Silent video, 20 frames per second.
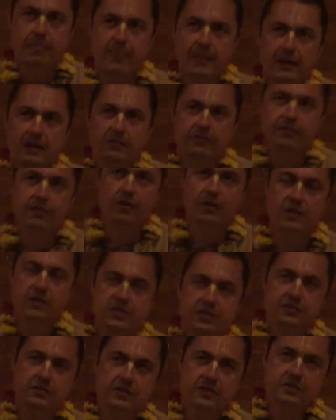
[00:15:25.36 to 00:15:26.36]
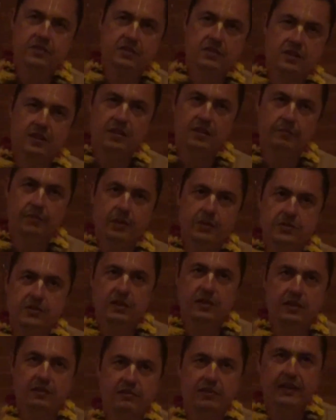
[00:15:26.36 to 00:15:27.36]
And of course he was
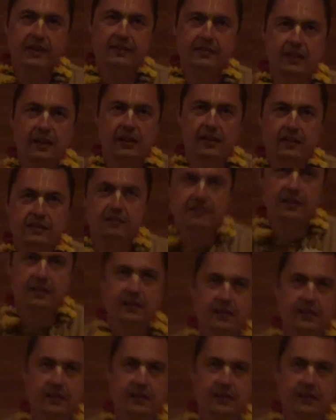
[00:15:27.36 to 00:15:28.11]
musically very talented,